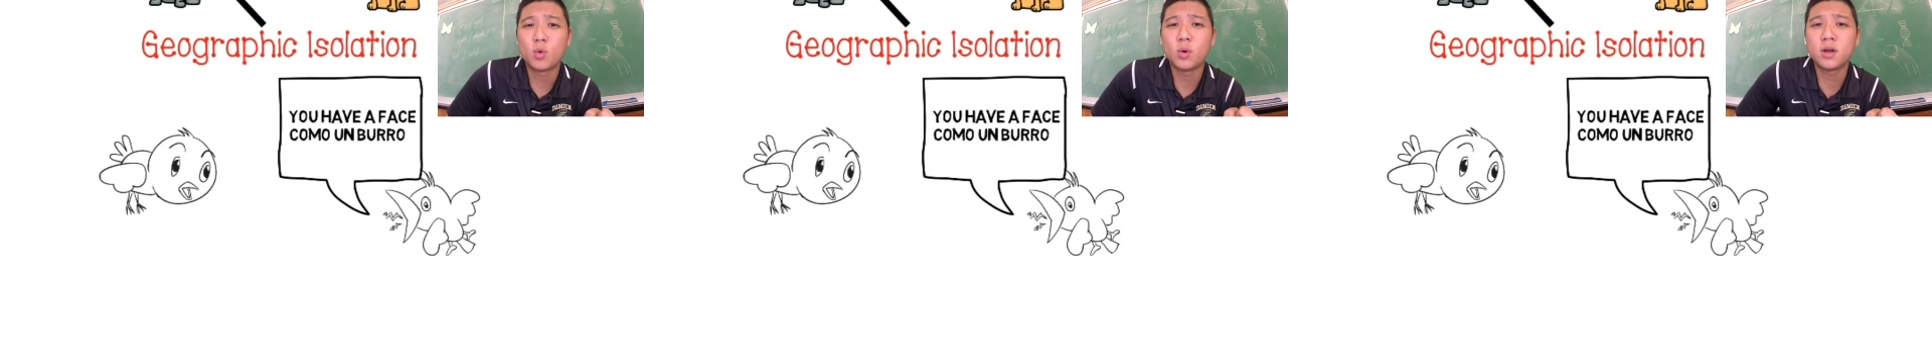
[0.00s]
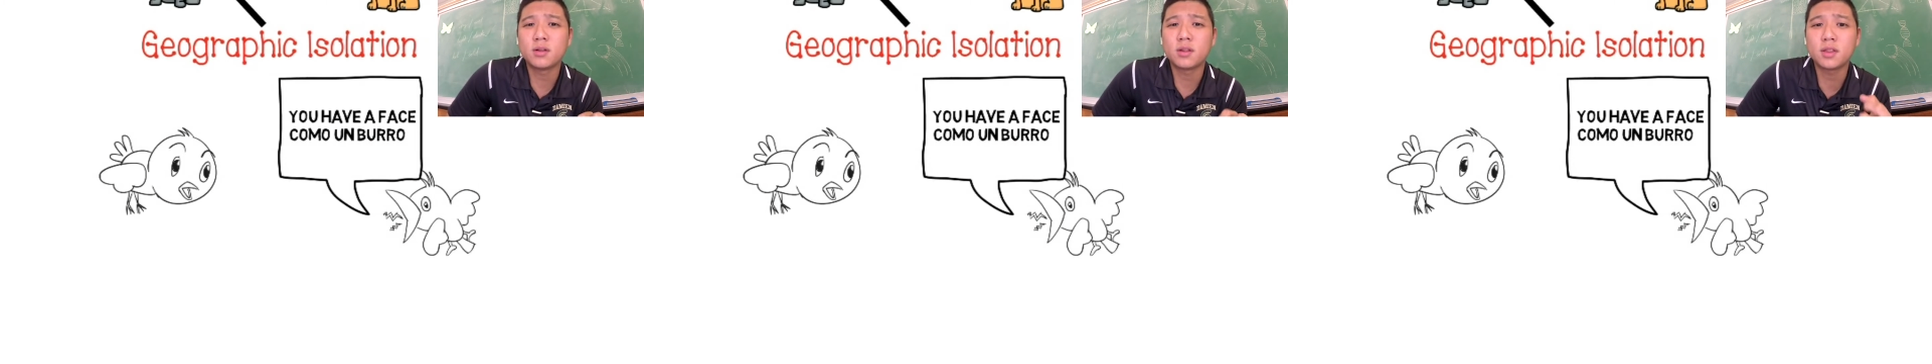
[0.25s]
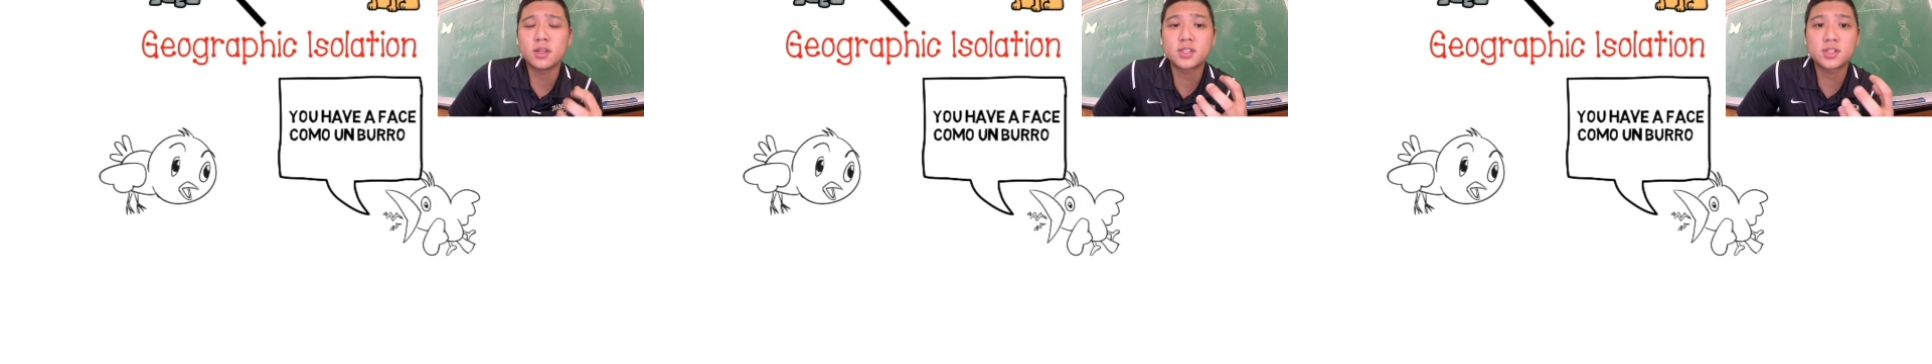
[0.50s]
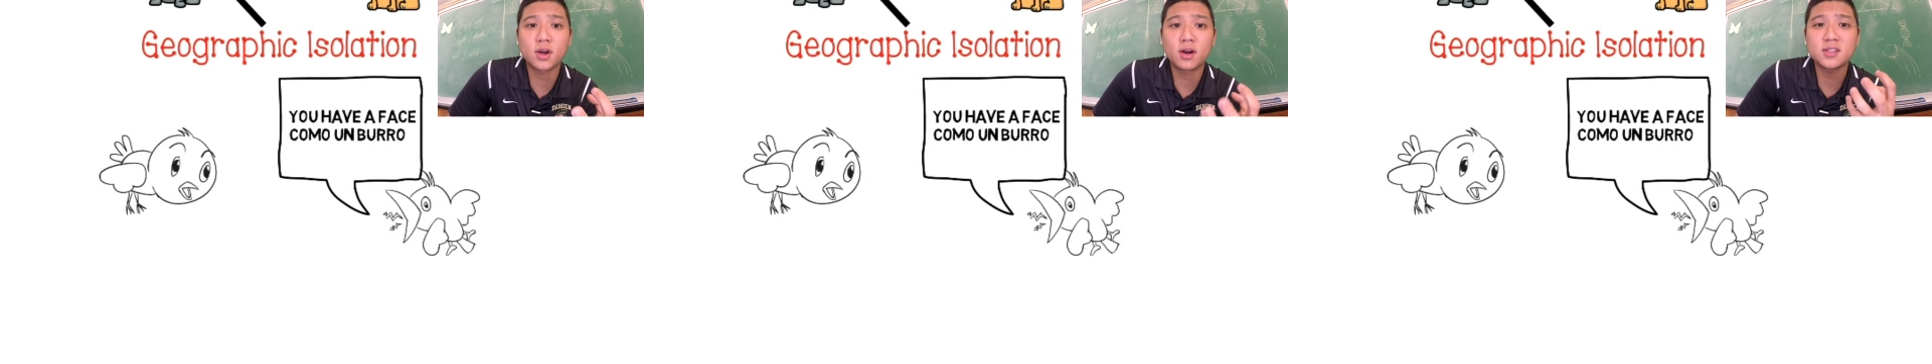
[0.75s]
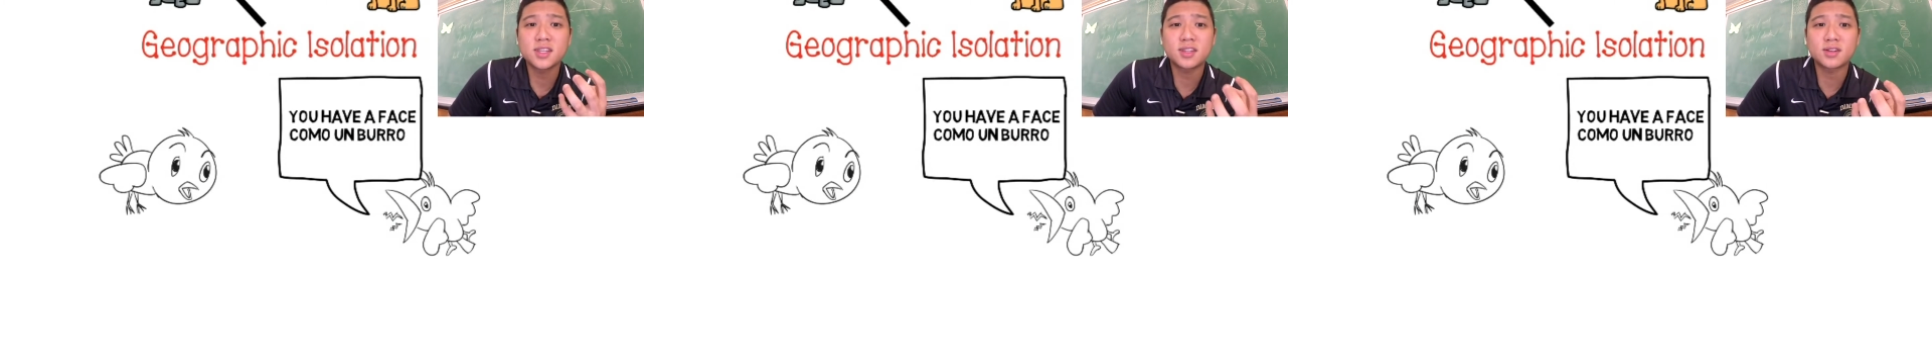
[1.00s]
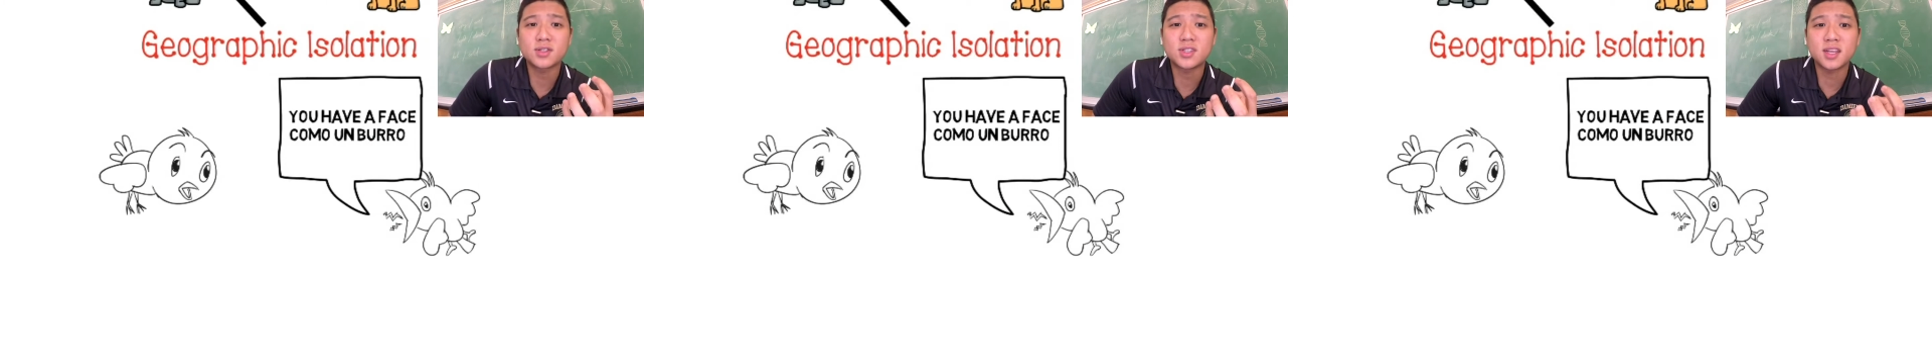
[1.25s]
Well, the songs that
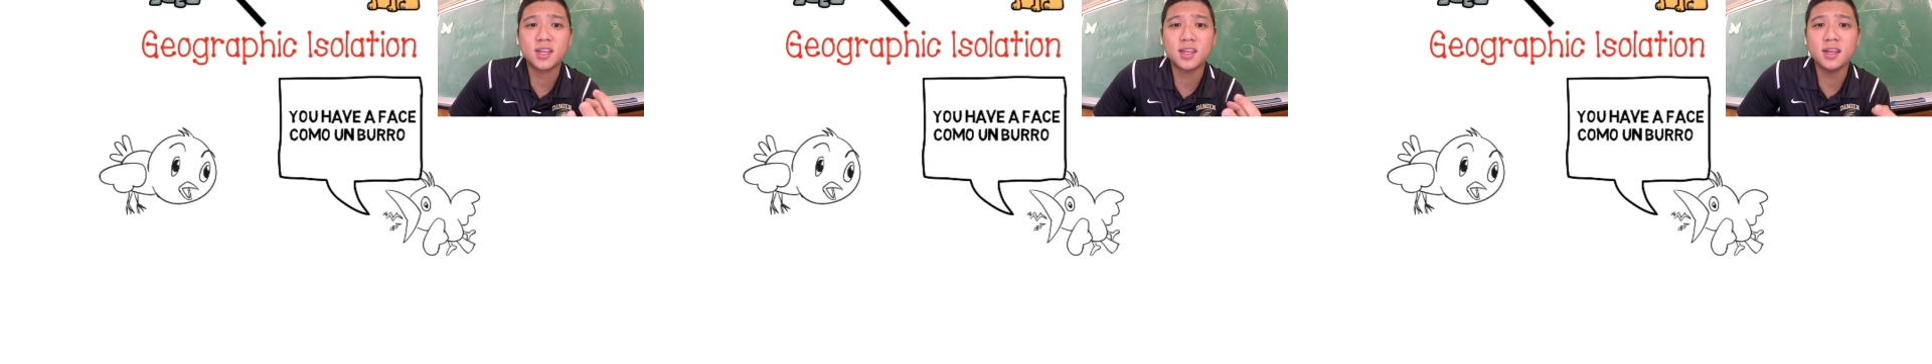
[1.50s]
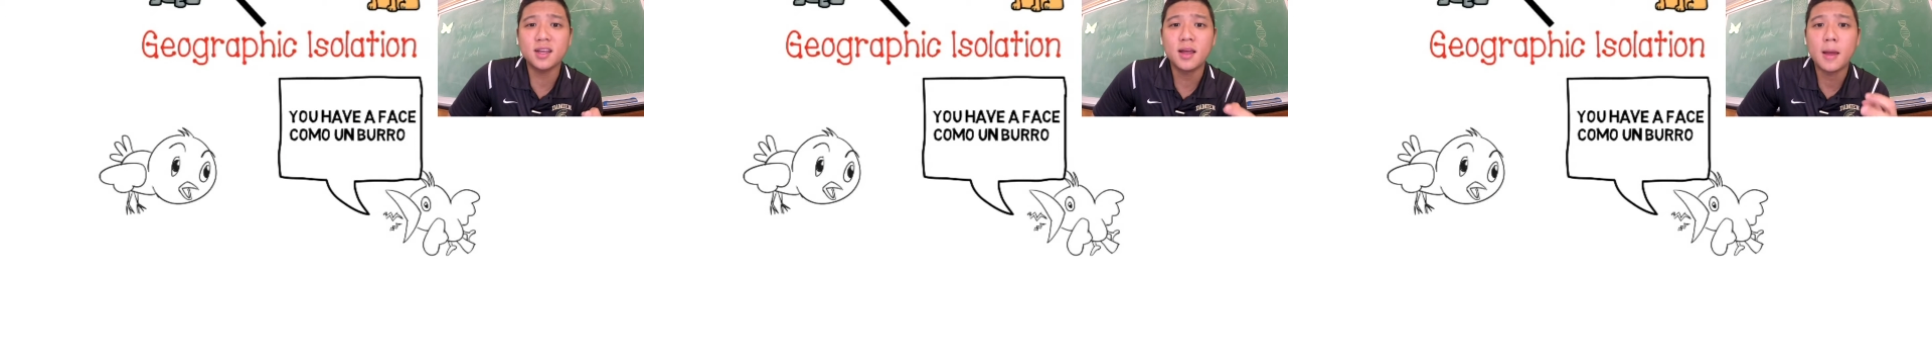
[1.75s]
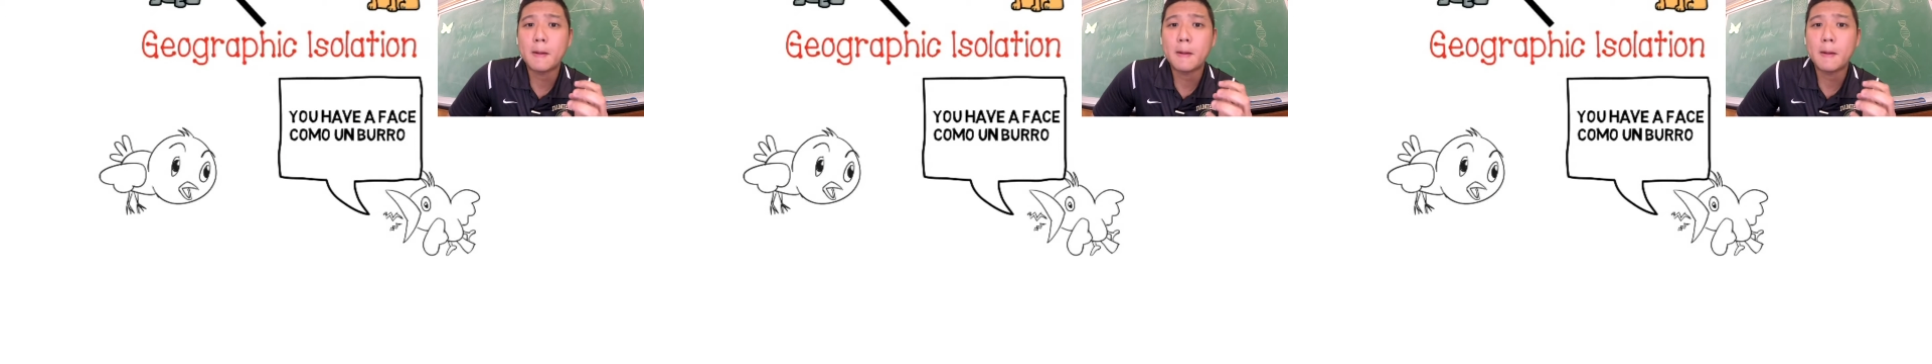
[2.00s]
they're singing